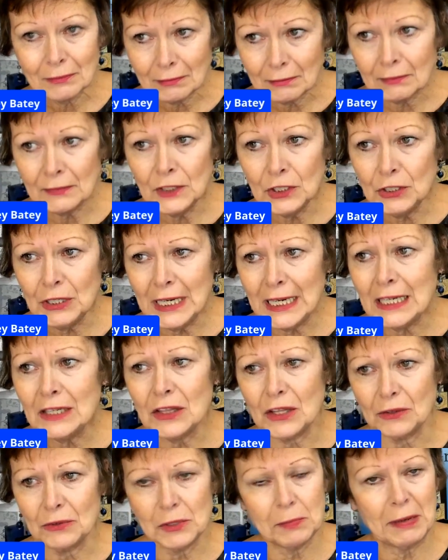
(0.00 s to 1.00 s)
You need
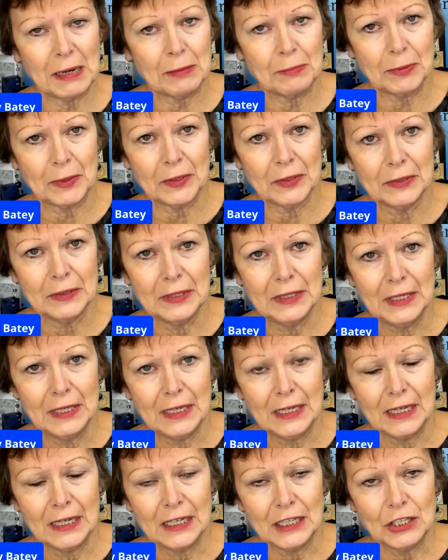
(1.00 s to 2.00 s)
those people.
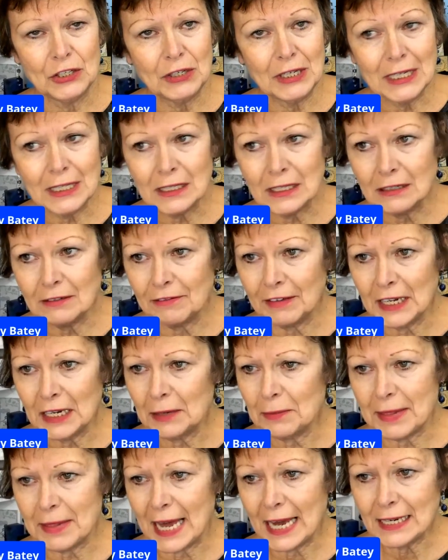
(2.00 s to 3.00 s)
You need to
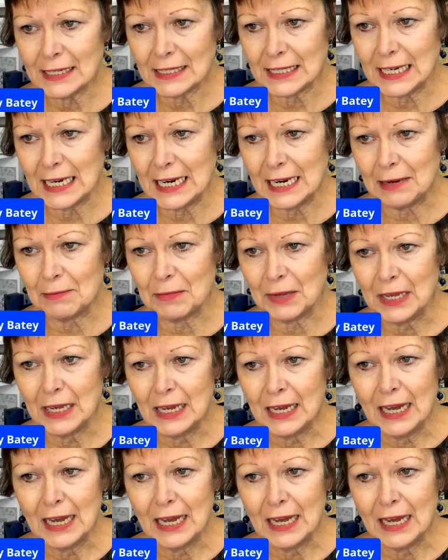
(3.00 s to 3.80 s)
develop that team.